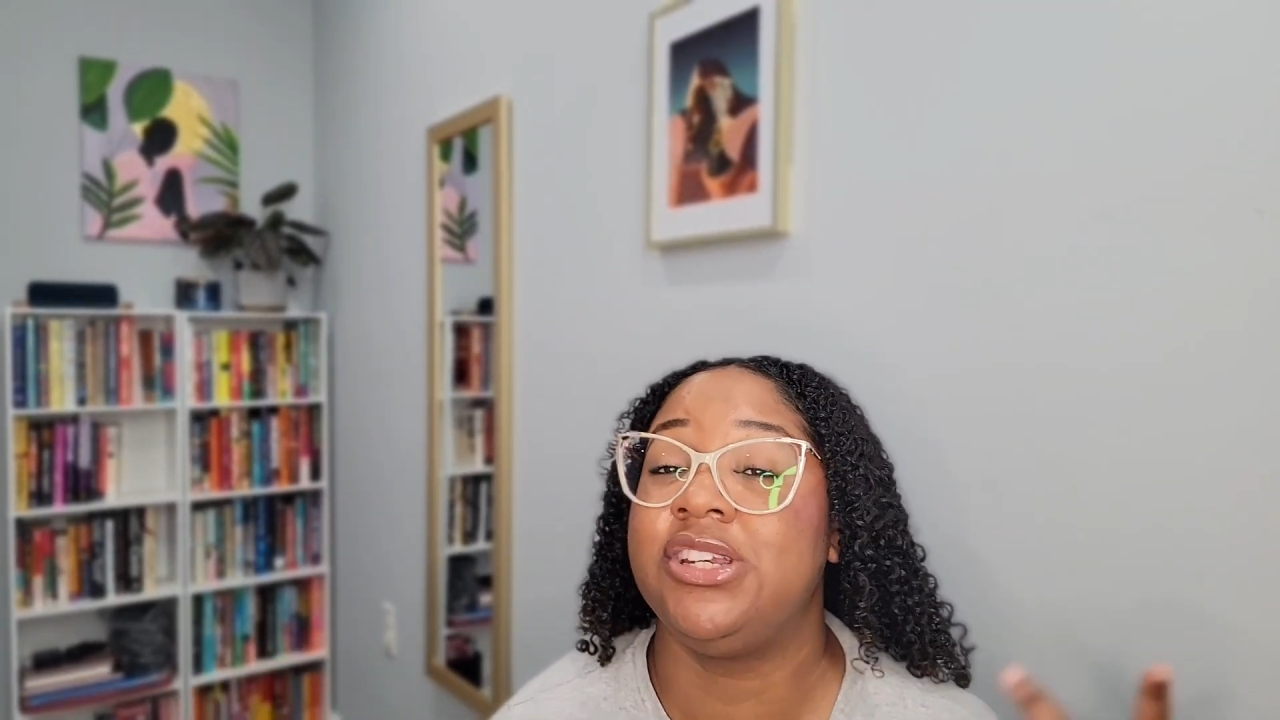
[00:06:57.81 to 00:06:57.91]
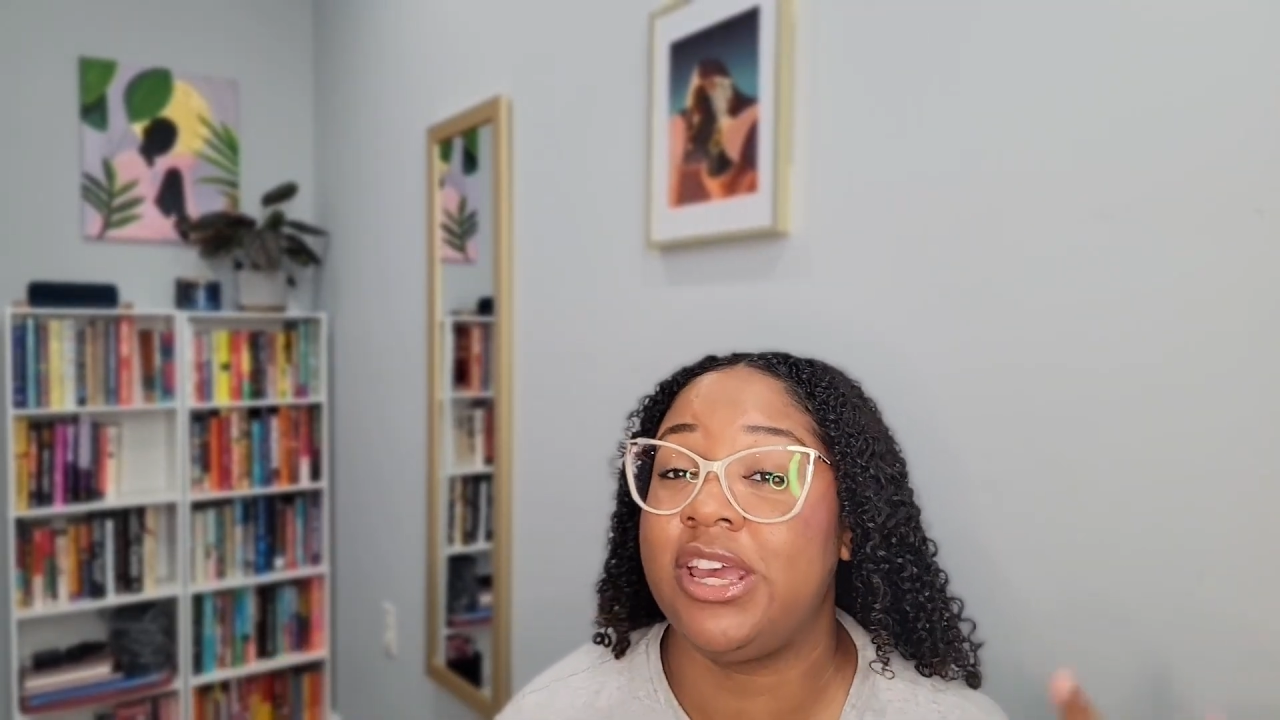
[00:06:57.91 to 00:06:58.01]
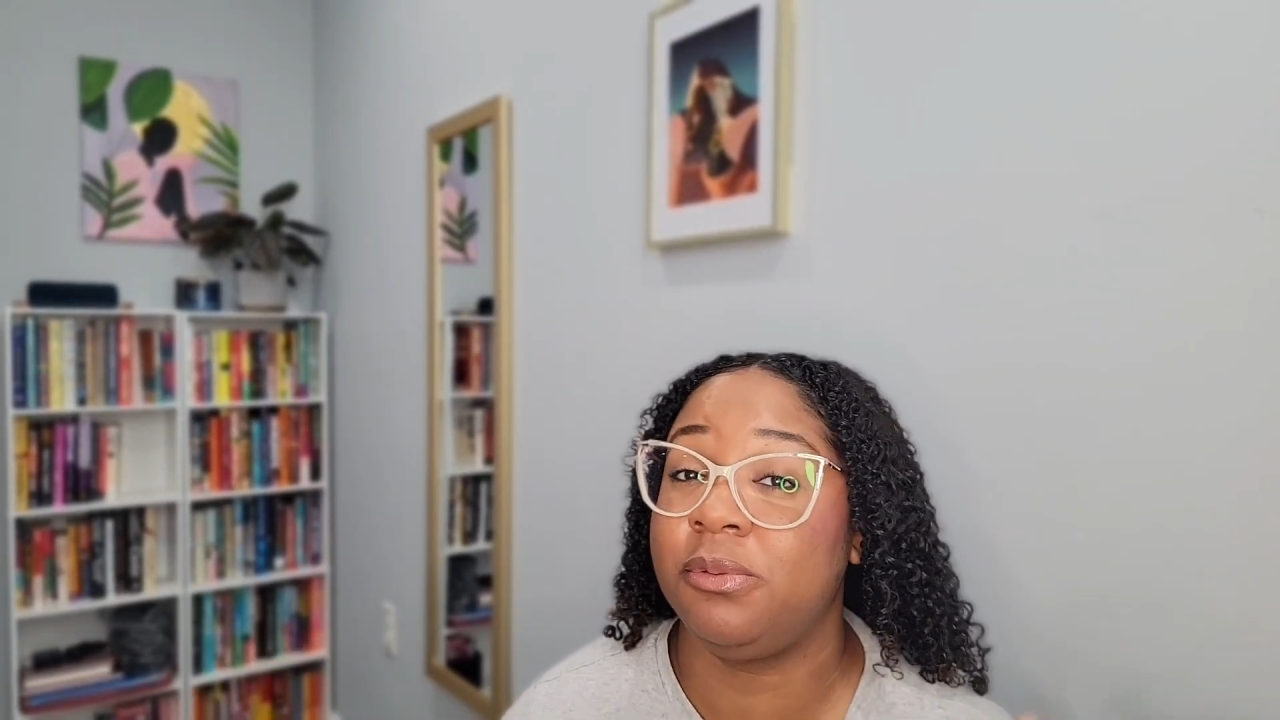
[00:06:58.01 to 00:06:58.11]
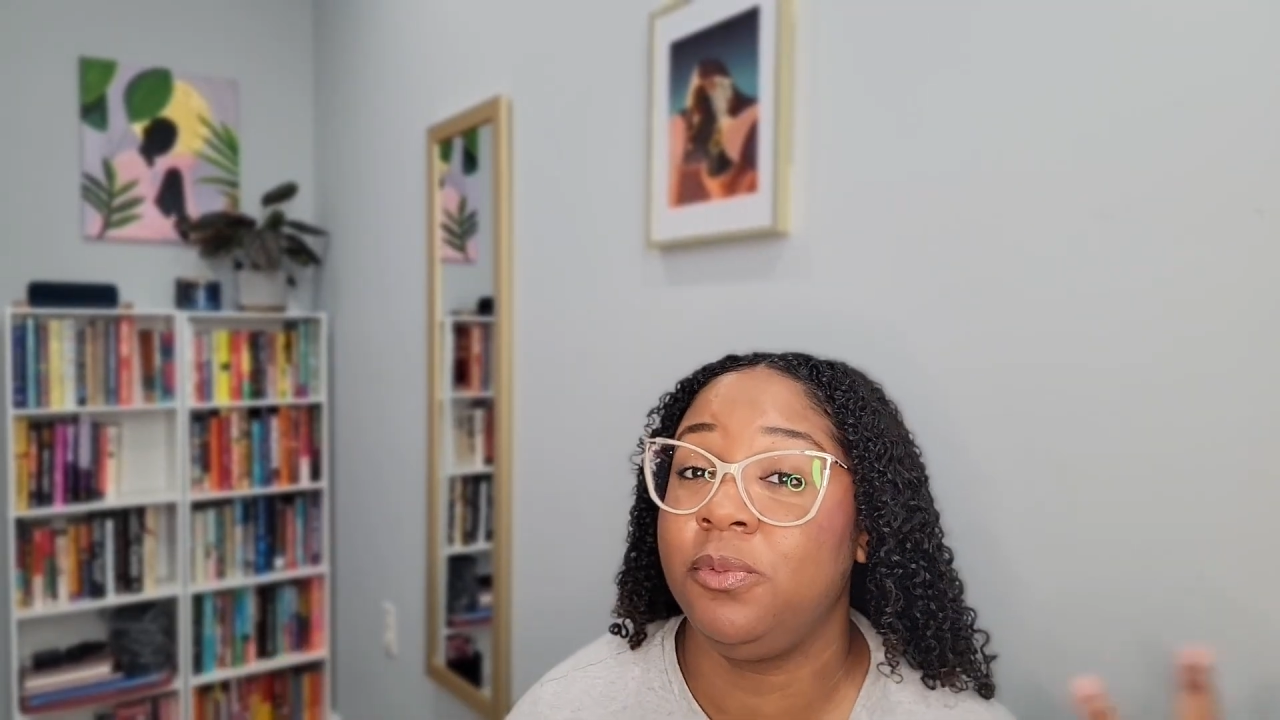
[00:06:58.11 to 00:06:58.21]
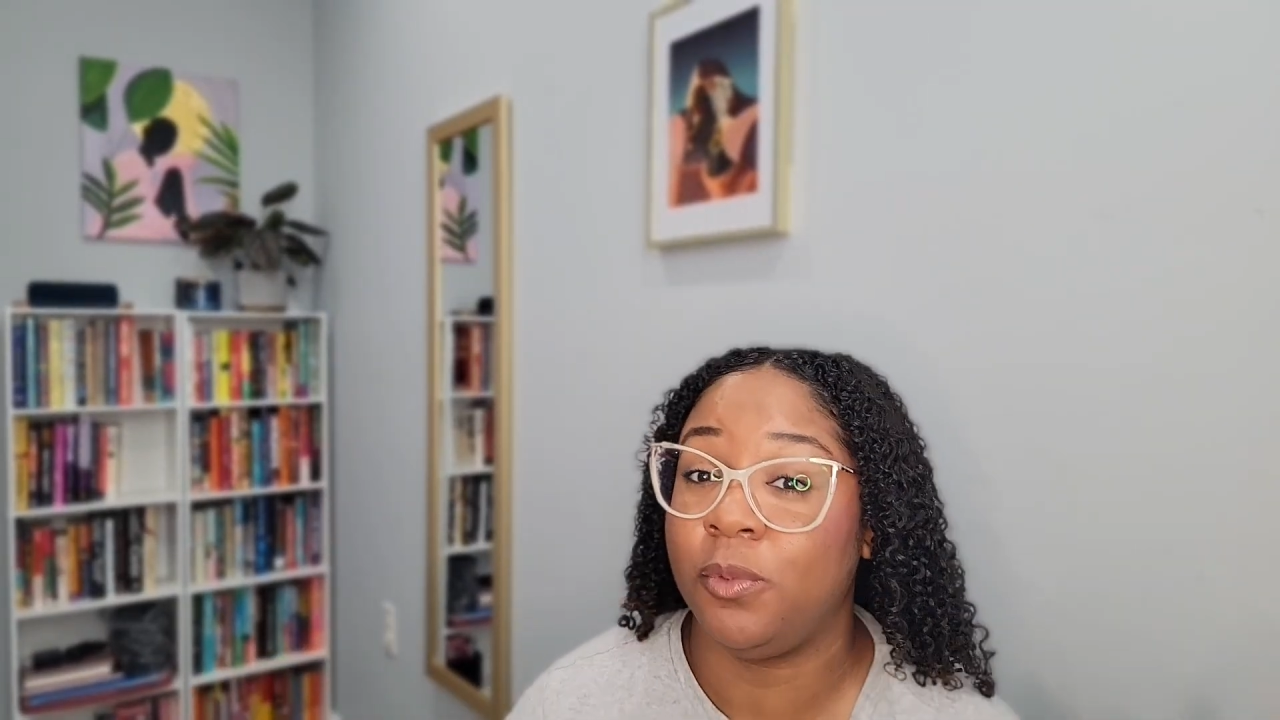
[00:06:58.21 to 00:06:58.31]

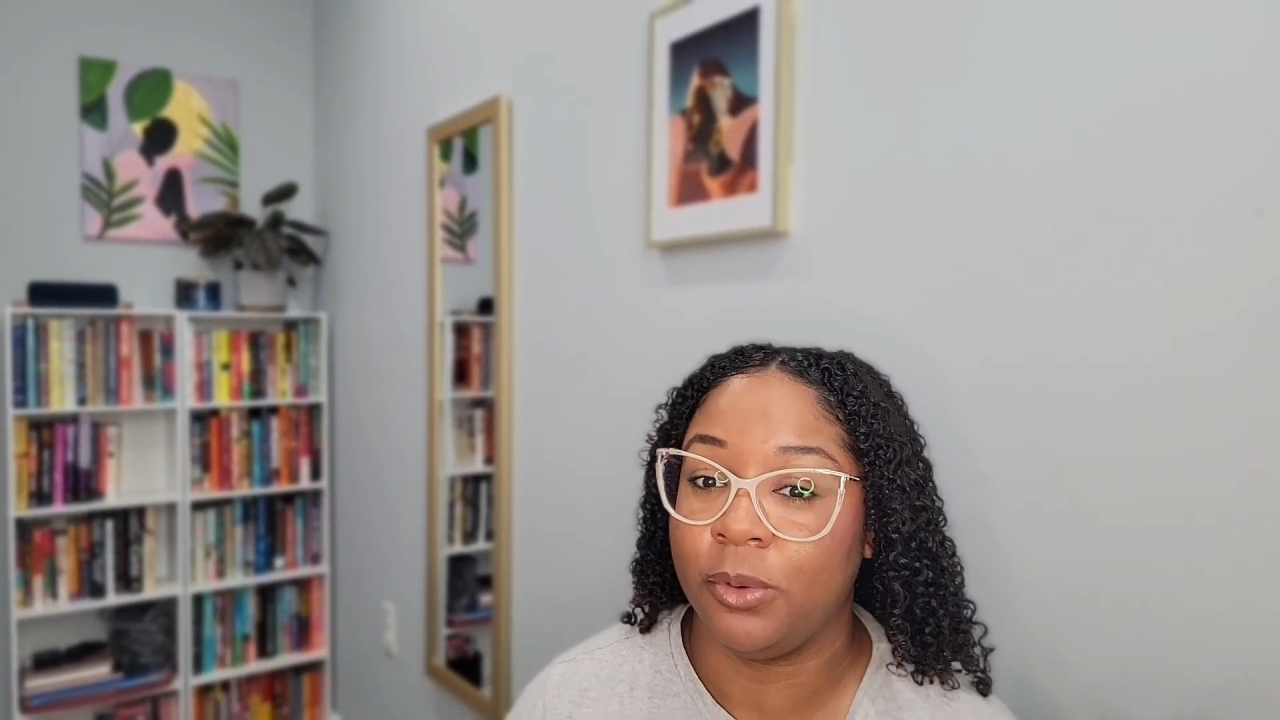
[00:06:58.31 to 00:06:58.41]
Jasmine